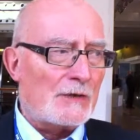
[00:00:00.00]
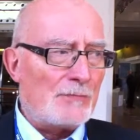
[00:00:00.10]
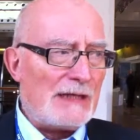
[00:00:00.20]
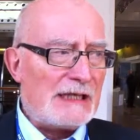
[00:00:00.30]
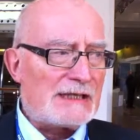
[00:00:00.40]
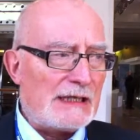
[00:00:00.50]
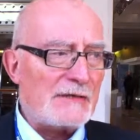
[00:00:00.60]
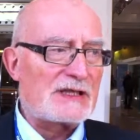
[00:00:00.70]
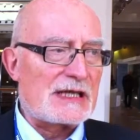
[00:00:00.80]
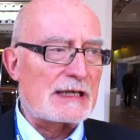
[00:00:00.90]
the big
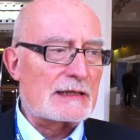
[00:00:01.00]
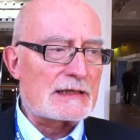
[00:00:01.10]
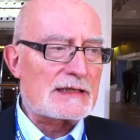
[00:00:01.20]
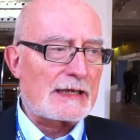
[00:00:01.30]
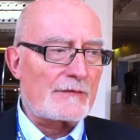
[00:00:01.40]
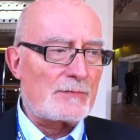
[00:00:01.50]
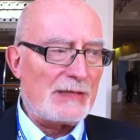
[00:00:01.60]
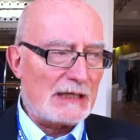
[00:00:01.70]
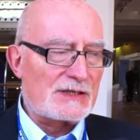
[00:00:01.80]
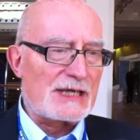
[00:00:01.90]
TV channels have a
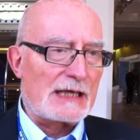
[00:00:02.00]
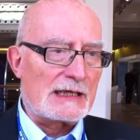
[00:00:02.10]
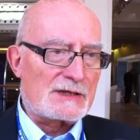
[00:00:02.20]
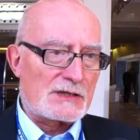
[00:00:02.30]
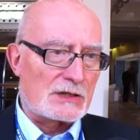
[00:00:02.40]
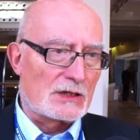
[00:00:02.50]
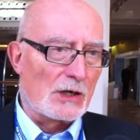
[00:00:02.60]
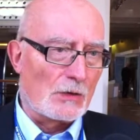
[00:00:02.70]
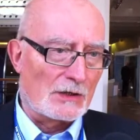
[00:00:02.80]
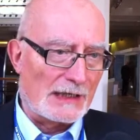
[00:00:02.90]
big challenge to
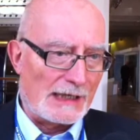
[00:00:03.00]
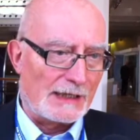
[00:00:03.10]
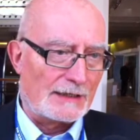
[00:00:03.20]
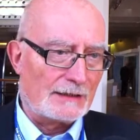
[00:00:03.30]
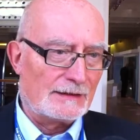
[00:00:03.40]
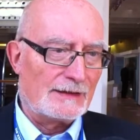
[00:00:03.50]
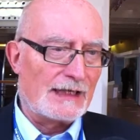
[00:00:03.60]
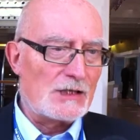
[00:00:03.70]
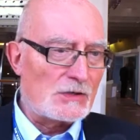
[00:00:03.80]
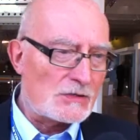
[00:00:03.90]
go online.
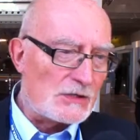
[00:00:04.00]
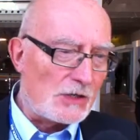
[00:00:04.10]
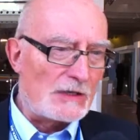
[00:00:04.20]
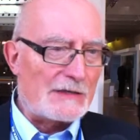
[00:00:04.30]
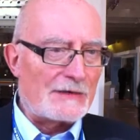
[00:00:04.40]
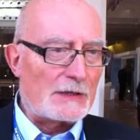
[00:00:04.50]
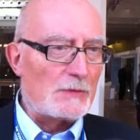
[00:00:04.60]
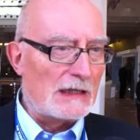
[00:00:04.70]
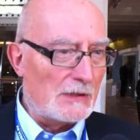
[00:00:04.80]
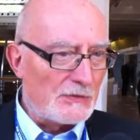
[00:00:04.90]
They don't know if they
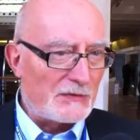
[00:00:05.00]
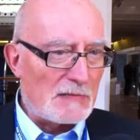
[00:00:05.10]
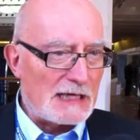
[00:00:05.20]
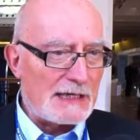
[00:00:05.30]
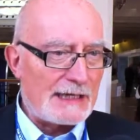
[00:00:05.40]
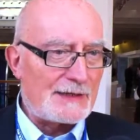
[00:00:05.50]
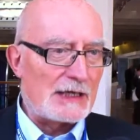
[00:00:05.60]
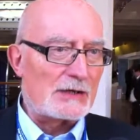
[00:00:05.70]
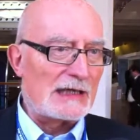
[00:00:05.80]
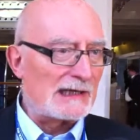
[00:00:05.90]
will lose money, they
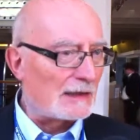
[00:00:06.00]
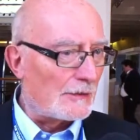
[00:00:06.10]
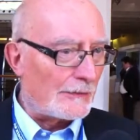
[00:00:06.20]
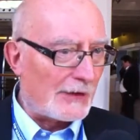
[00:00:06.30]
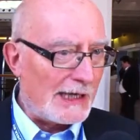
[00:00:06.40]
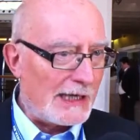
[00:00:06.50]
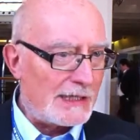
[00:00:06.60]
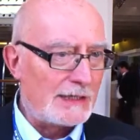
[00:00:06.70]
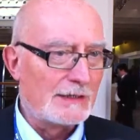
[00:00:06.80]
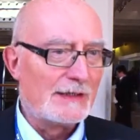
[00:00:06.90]
are a little
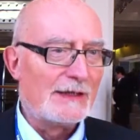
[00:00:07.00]
afraid,